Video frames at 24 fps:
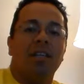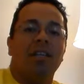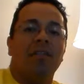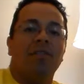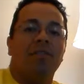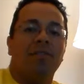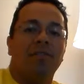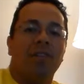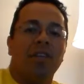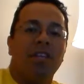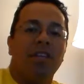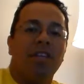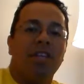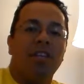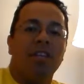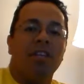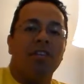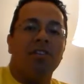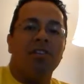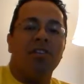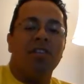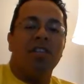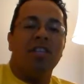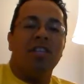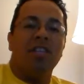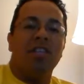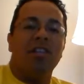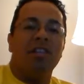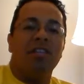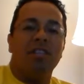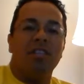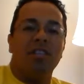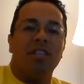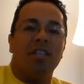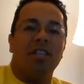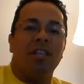for years and
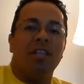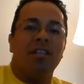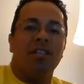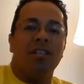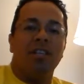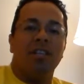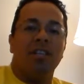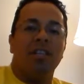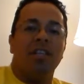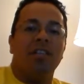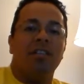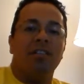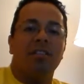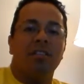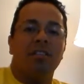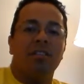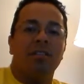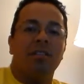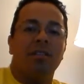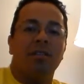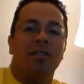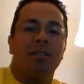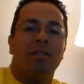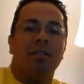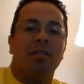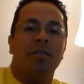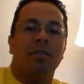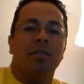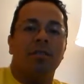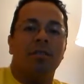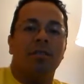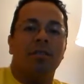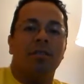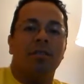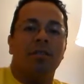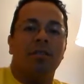years and years and years and years.
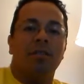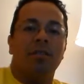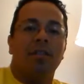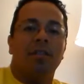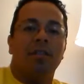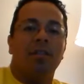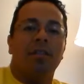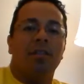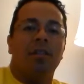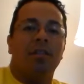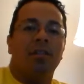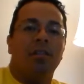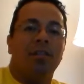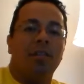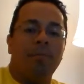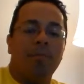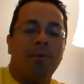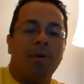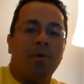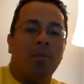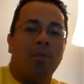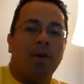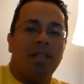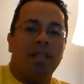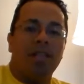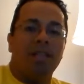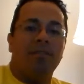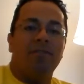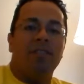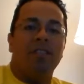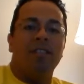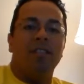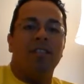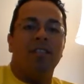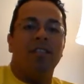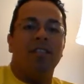In Olympic
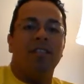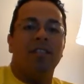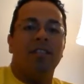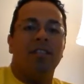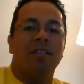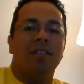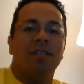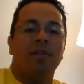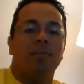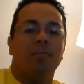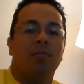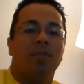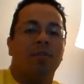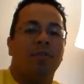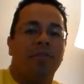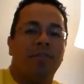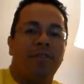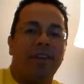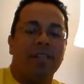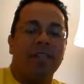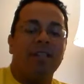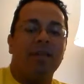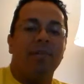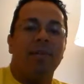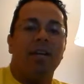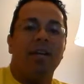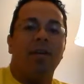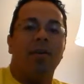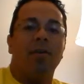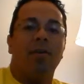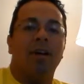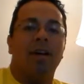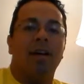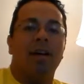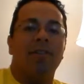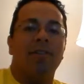weightlifting, perfecting my
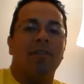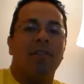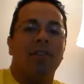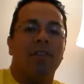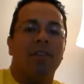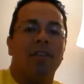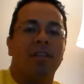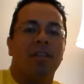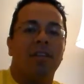craft,